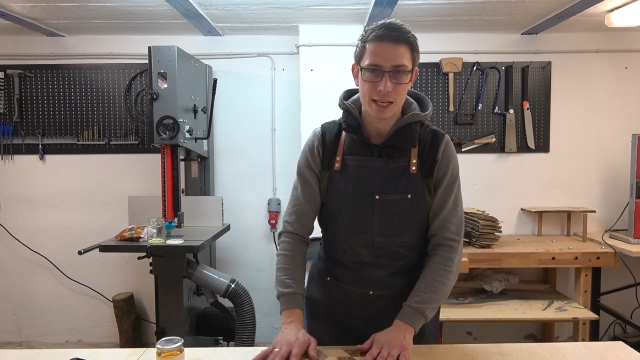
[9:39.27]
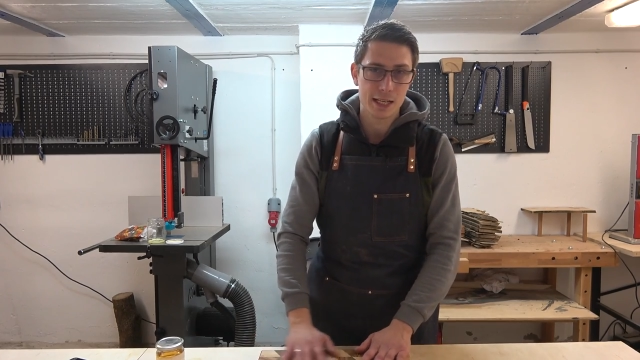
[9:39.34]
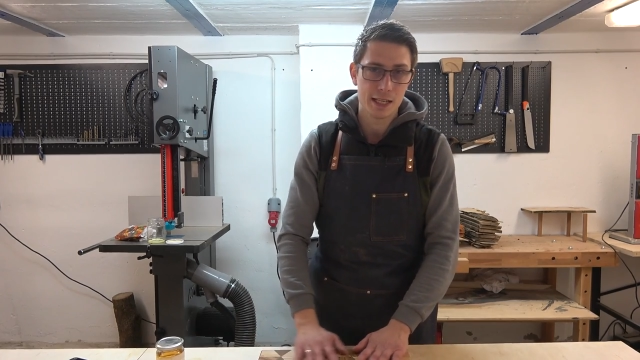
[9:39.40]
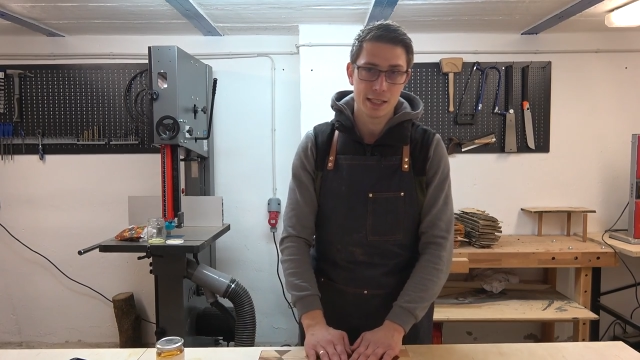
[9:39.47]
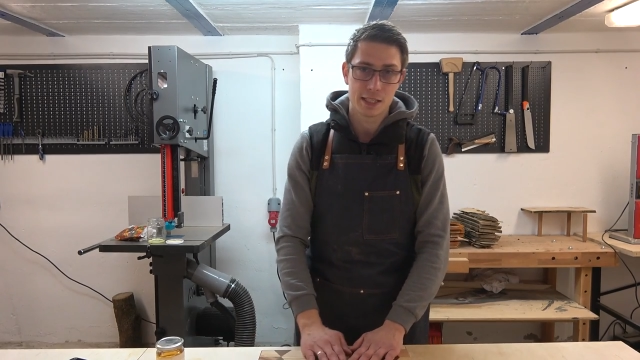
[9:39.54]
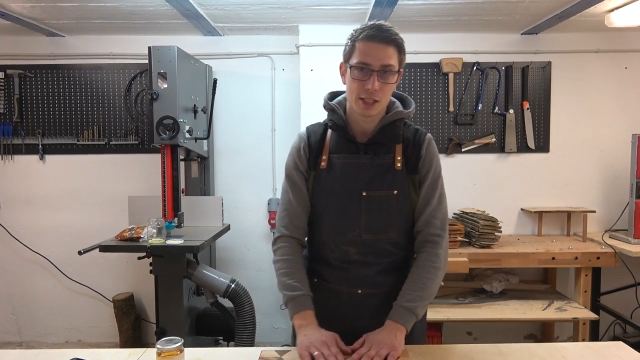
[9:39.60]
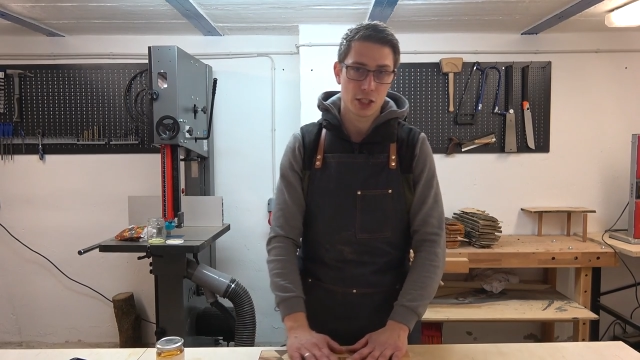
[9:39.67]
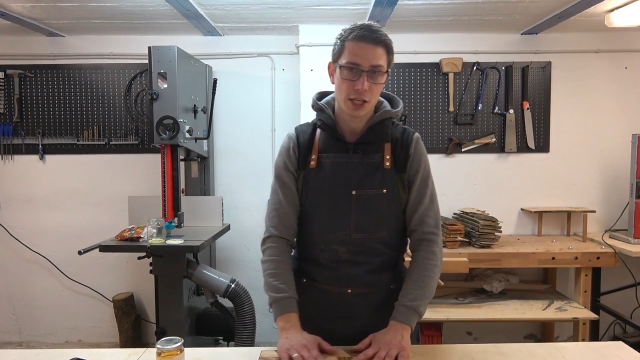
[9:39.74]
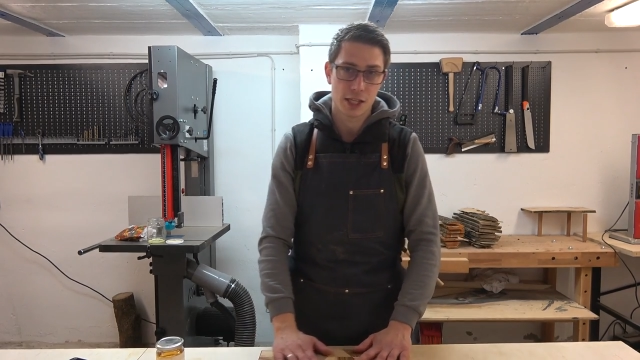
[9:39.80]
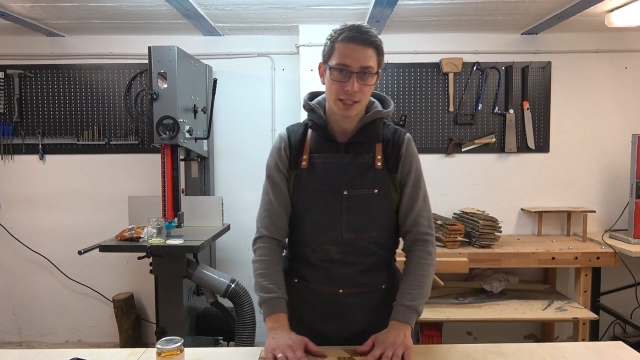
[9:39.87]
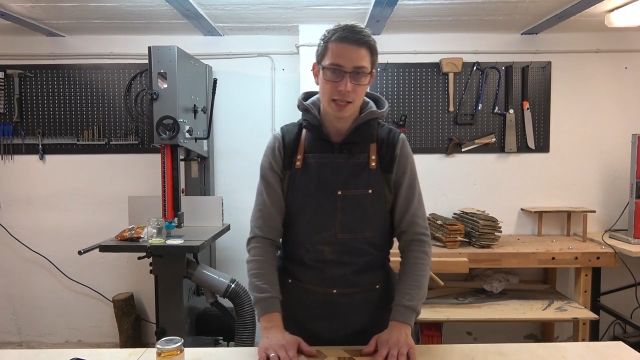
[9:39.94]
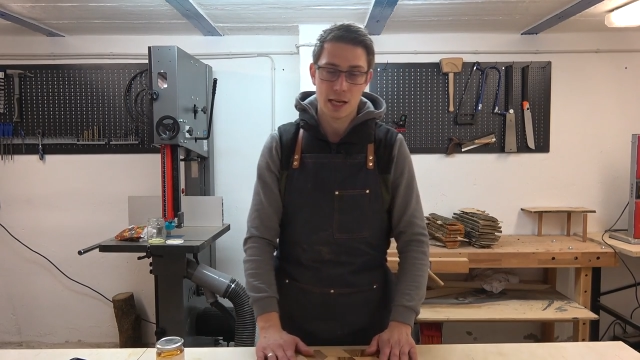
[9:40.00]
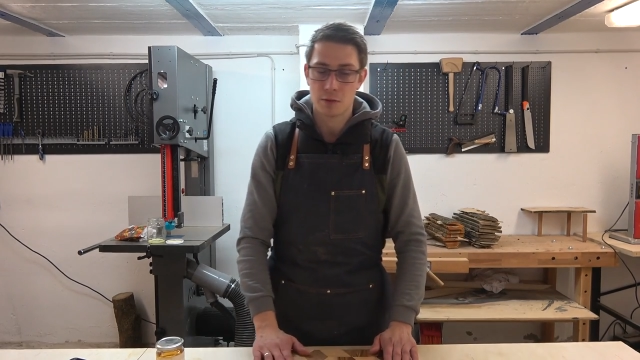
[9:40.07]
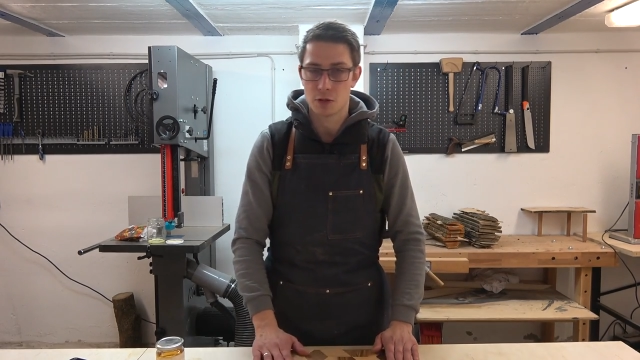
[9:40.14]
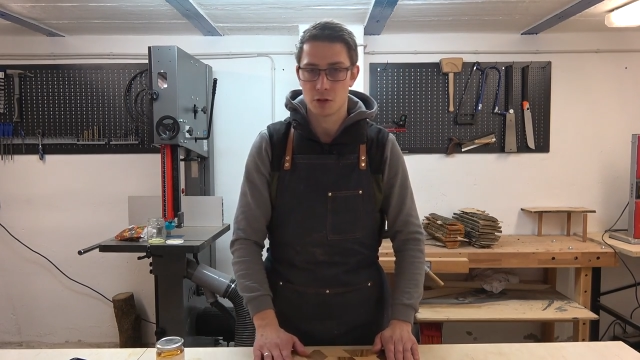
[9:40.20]
is
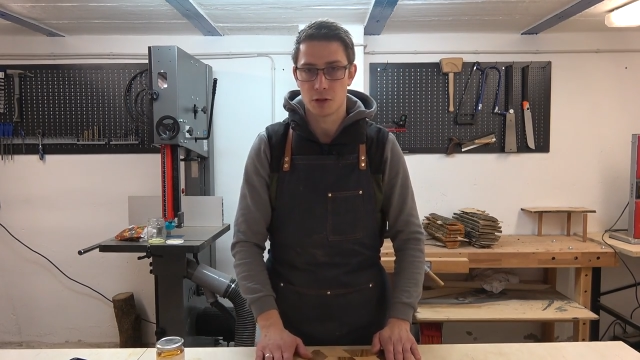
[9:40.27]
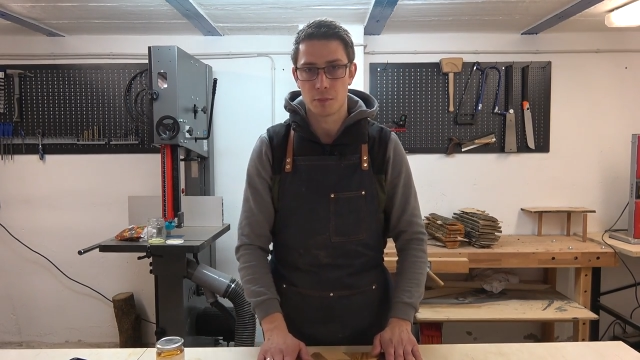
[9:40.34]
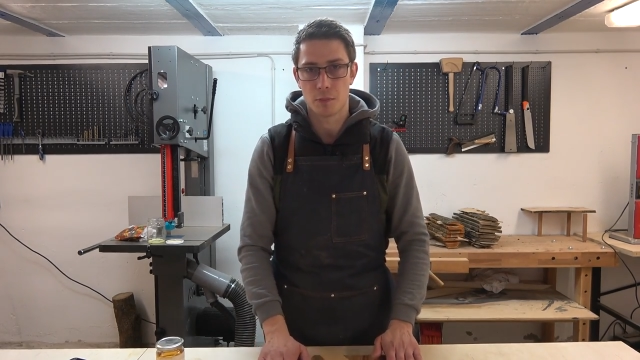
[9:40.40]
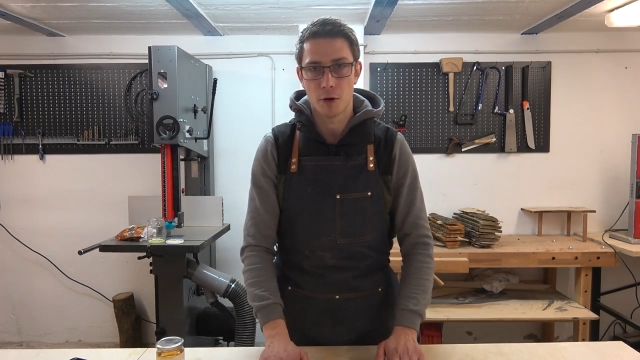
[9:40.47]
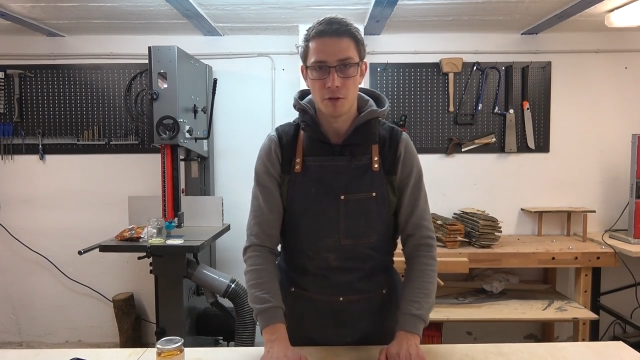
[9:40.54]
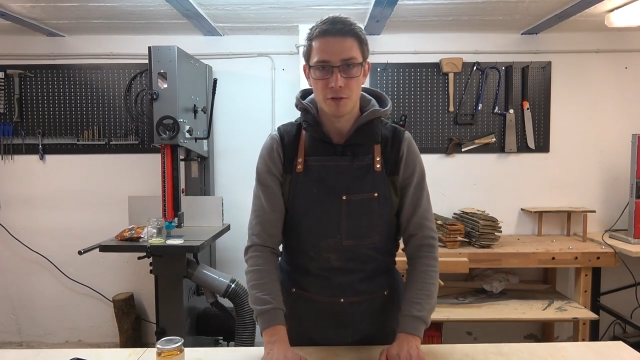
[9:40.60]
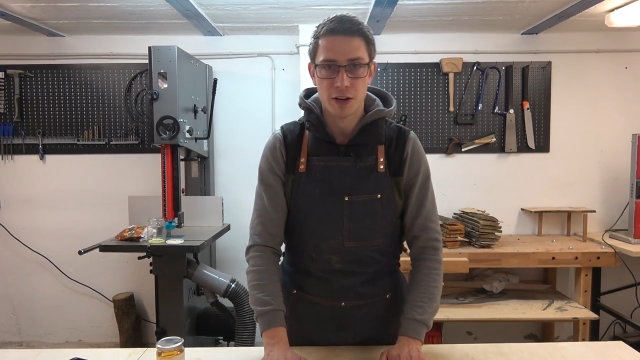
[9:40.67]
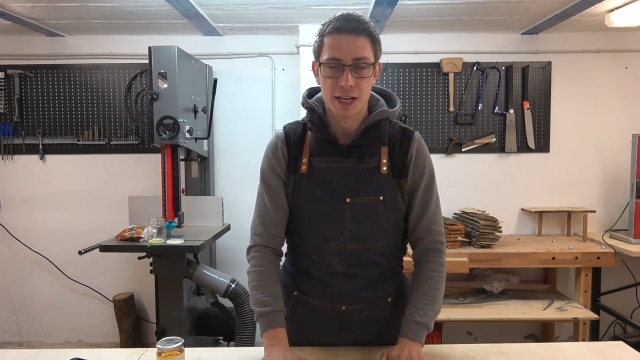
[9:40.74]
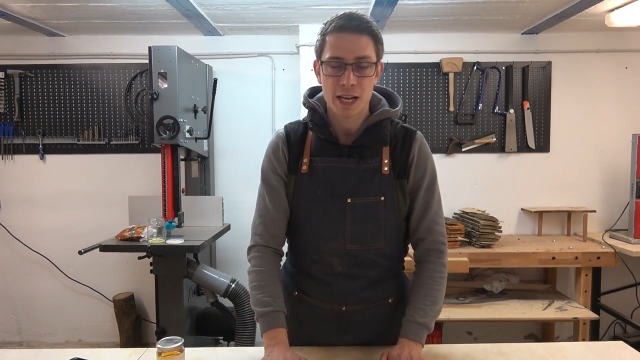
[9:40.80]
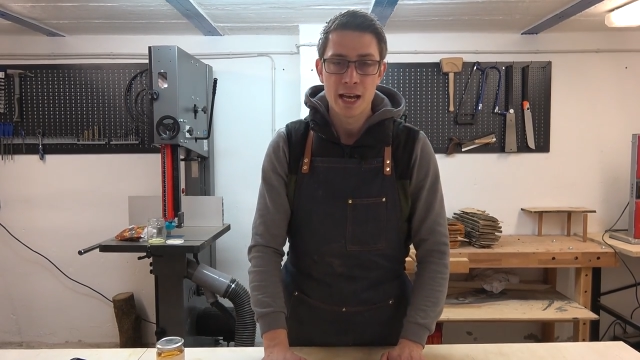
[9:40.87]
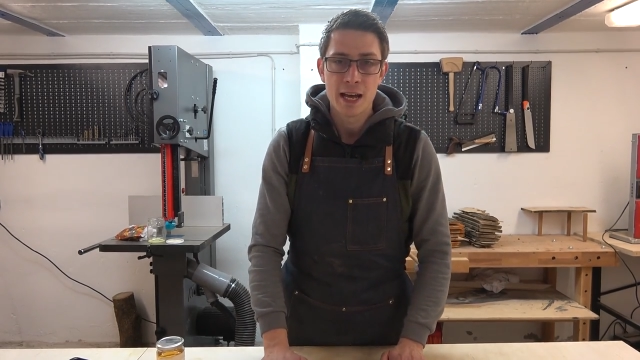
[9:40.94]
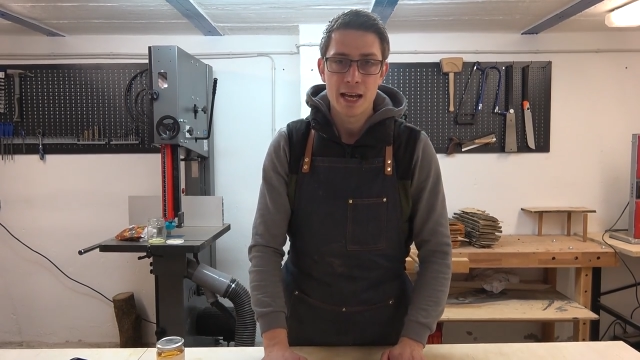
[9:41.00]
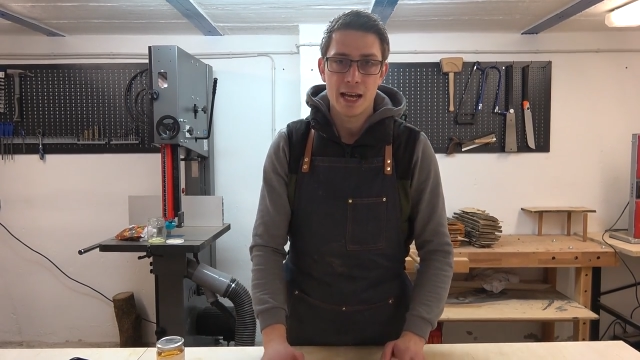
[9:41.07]
just absolutely perfect